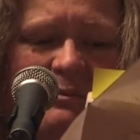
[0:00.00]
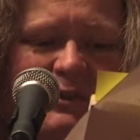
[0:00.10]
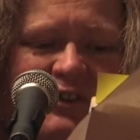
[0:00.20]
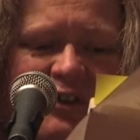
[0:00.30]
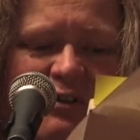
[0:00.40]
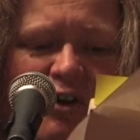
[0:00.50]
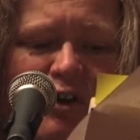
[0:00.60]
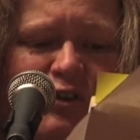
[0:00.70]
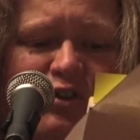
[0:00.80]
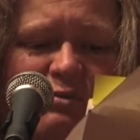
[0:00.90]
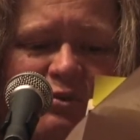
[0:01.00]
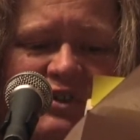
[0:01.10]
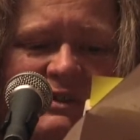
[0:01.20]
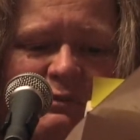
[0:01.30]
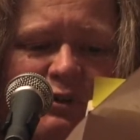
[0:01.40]
But there are
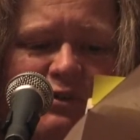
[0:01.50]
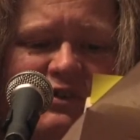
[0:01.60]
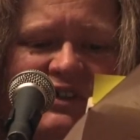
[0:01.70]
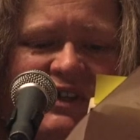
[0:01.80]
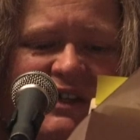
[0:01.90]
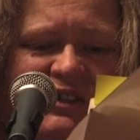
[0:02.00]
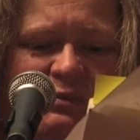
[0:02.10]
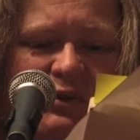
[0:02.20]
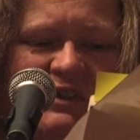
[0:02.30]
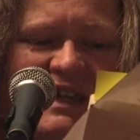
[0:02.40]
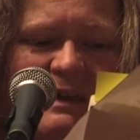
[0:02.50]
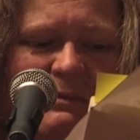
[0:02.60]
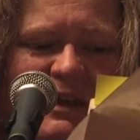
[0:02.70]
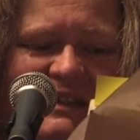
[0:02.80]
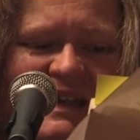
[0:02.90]
numerous mirror sites where day
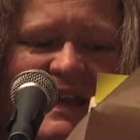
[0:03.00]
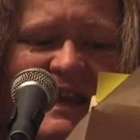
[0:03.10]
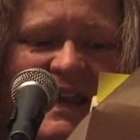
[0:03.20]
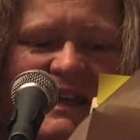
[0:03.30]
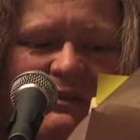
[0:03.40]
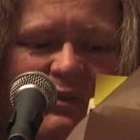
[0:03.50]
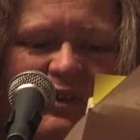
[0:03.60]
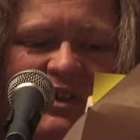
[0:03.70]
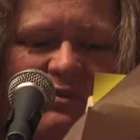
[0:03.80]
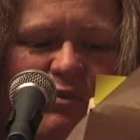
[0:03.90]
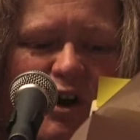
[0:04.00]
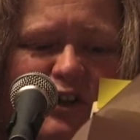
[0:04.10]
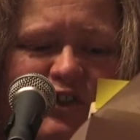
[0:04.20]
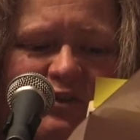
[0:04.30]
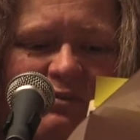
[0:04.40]
by day anyone can
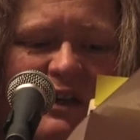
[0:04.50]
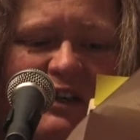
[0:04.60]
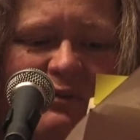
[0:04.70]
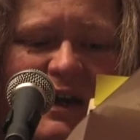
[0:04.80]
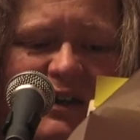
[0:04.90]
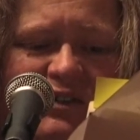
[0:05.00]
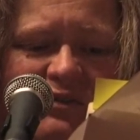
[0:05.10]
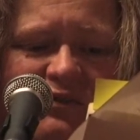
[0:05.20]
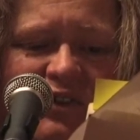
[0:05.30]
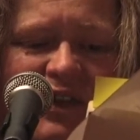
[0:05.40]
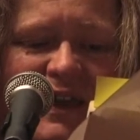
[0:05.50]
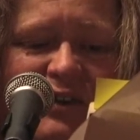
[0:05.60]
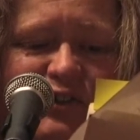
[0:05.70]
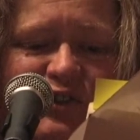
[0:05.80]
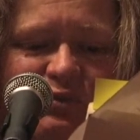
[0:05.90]
watch the radioactive
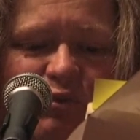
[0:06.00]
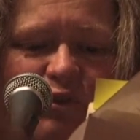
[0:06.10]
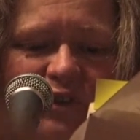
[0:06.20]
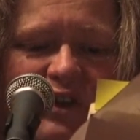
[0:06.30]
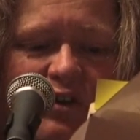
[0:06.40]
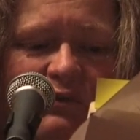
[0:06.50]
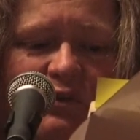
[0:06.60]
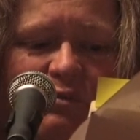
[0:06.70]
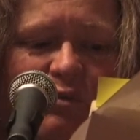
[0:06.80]
clouds swirling over the